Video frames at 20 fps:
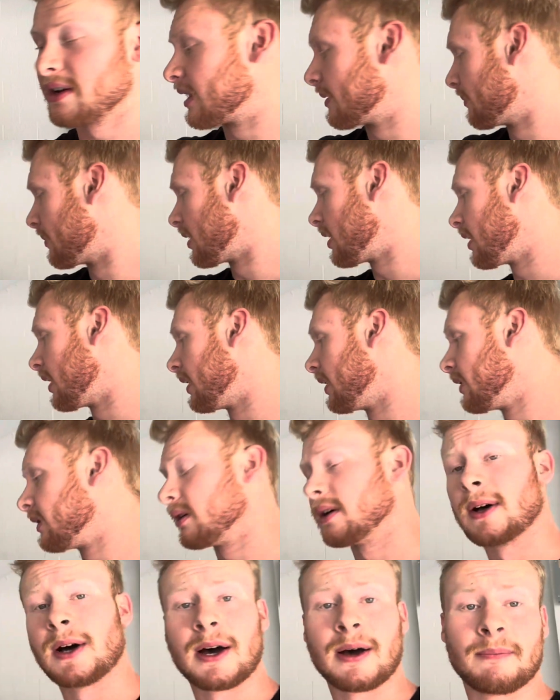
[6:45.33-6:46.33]
I
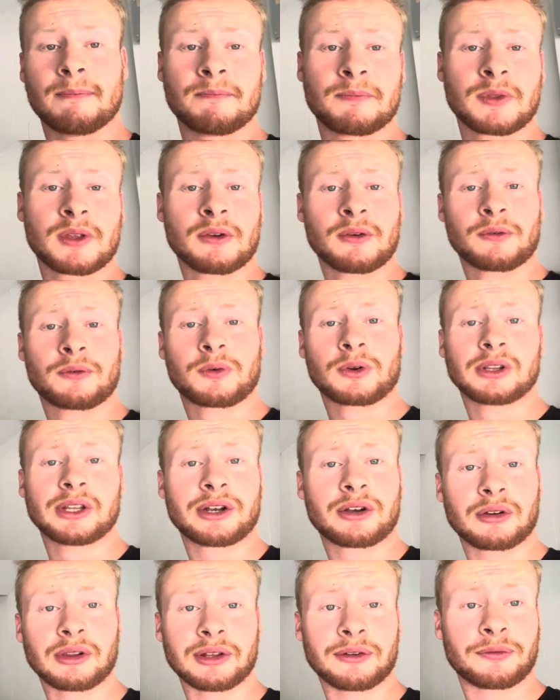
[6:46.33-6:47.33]
bought for
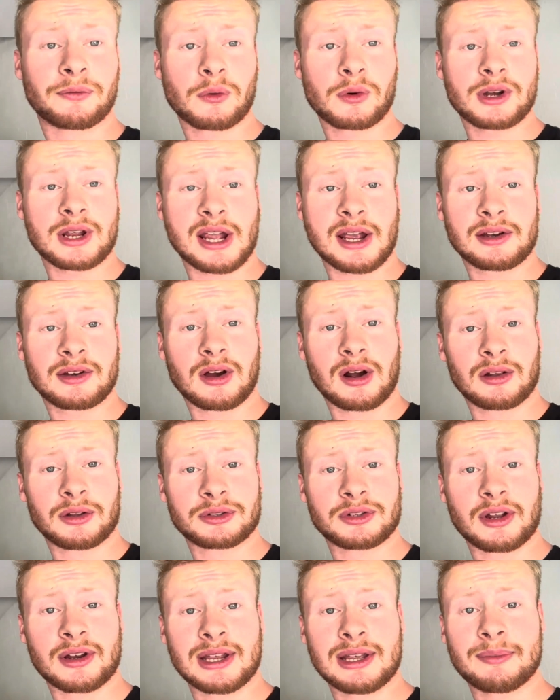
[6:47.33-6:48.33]
literally $48
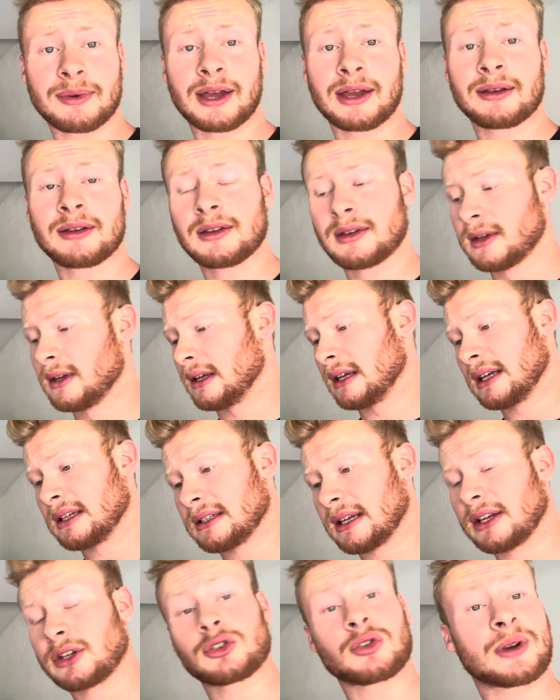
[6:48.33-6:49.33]
on eBay is
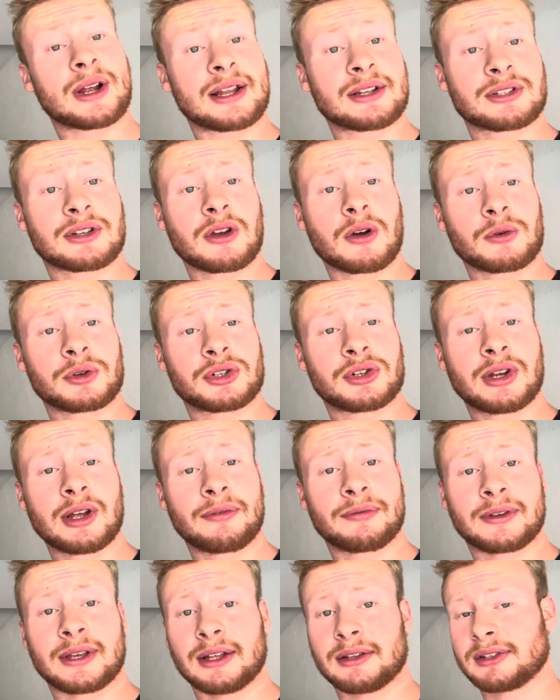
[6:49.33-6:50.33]
a Transgo
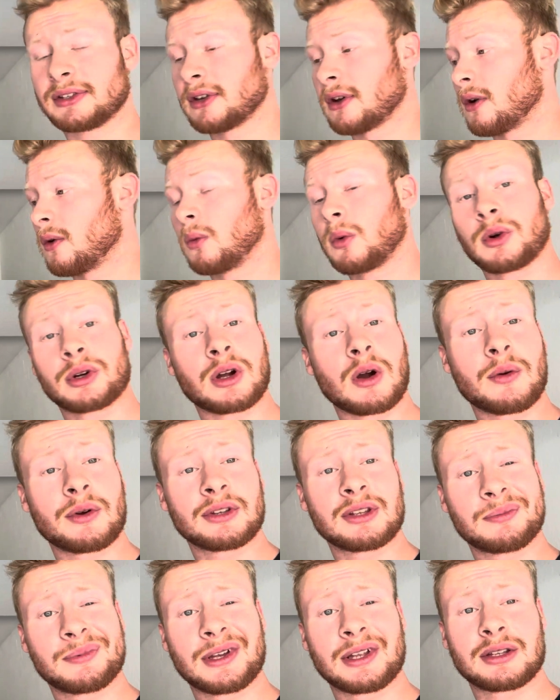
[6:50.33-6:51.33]
shift kit. So we're going
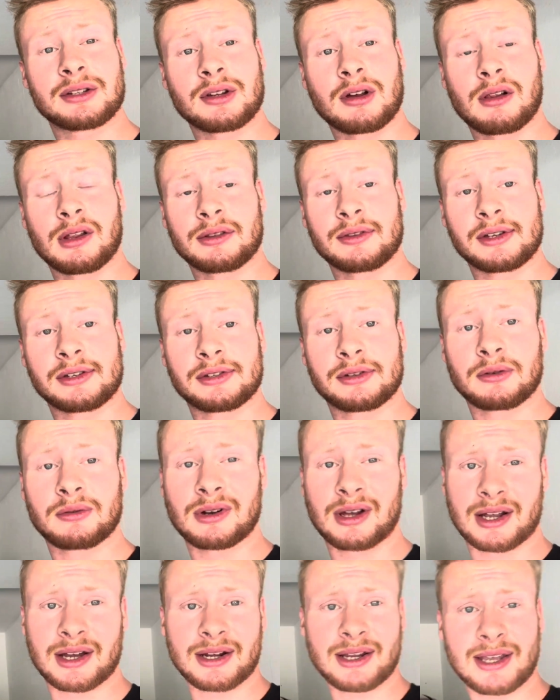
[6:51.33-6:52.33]
to be installing this soon.
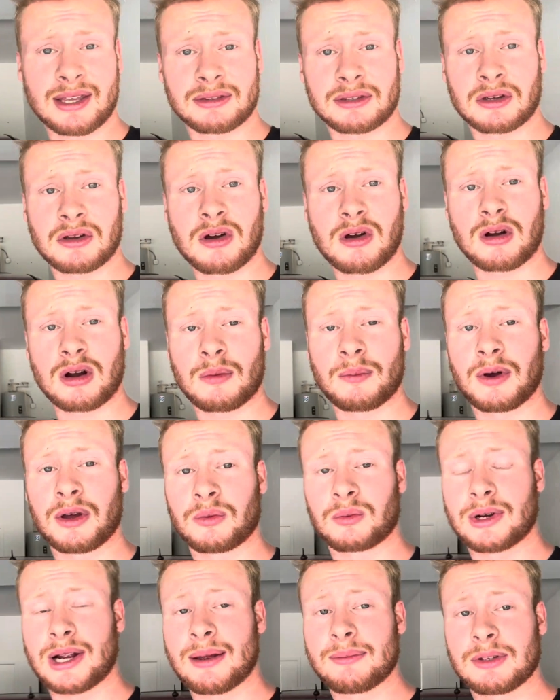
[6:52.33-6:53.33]
I got to get the car up on
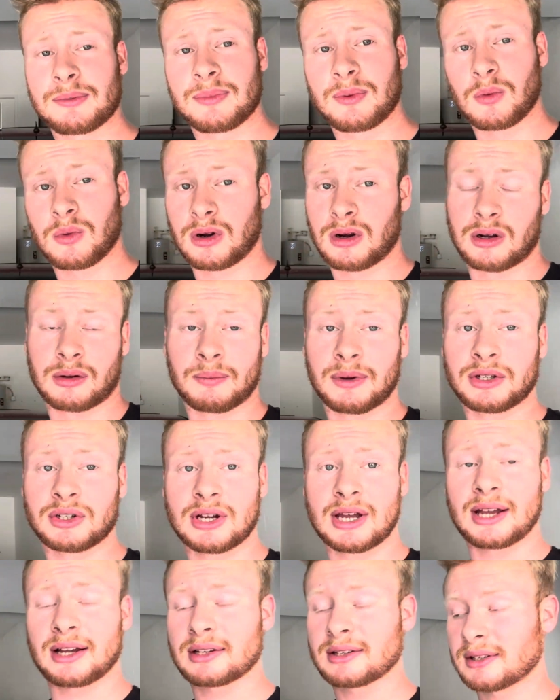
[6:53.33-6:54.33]
ramps or on my
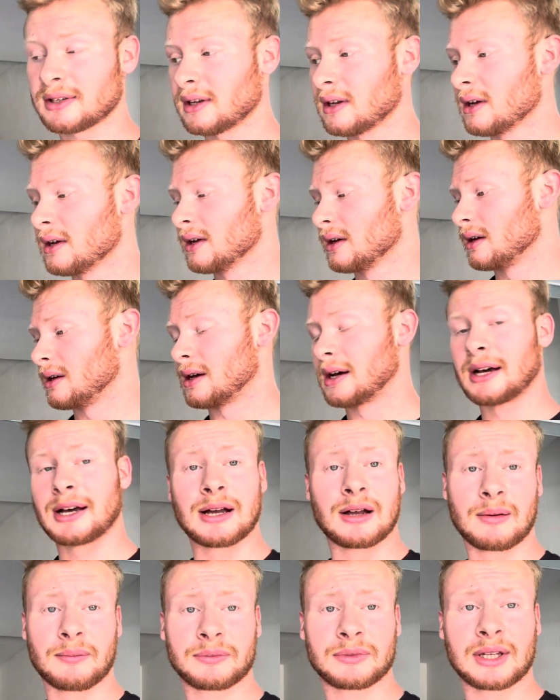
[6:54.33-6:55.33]
jacks
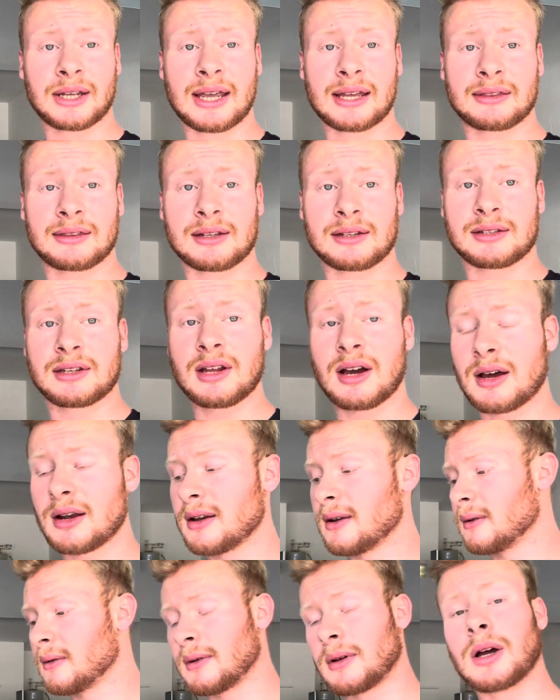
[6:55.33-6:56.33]
to get this
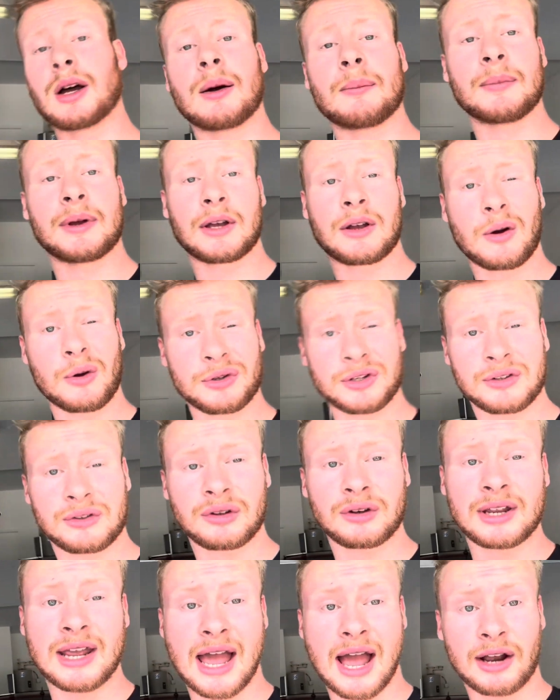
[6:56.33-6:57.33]
done. It goes into
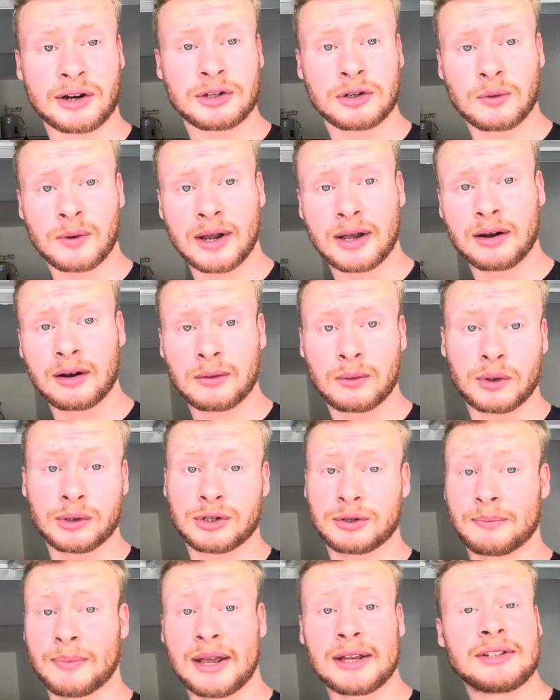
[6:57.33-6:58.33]
the actuator,
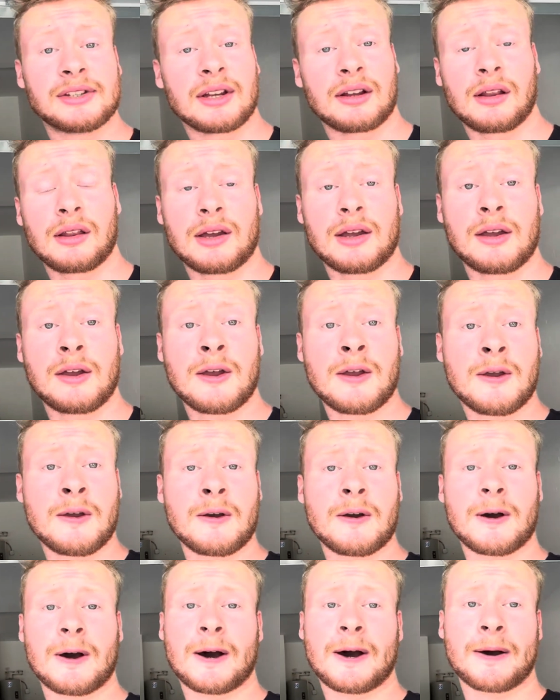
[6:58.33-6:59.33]
which basically
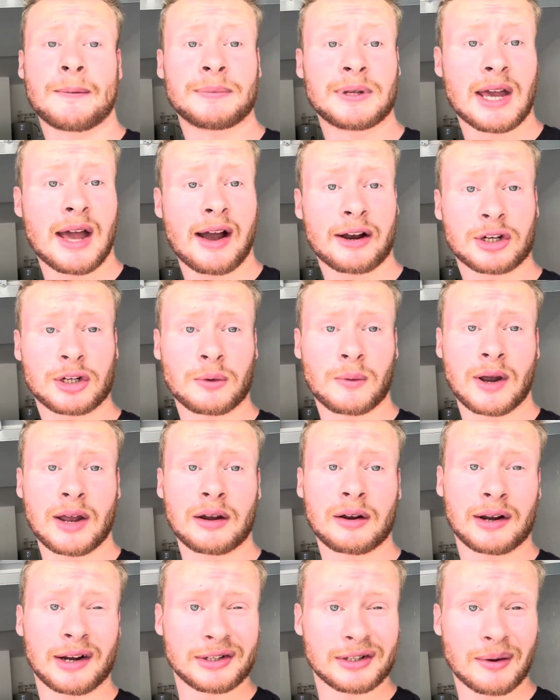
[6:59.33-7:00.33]
the
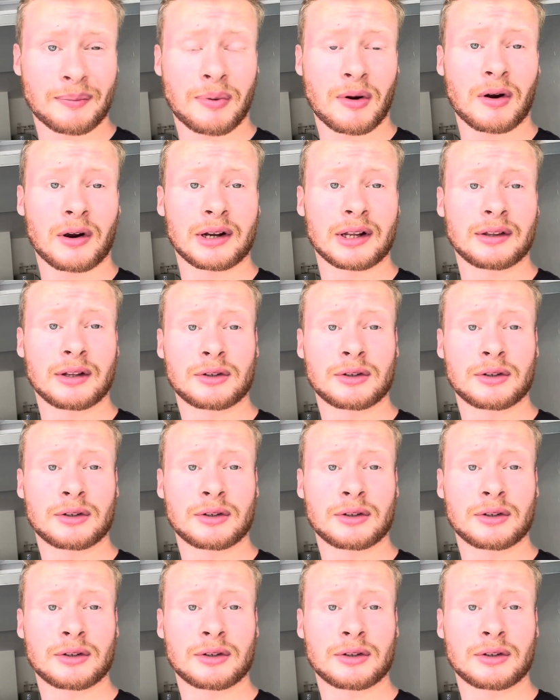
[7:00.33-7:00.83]
actuator is a part in the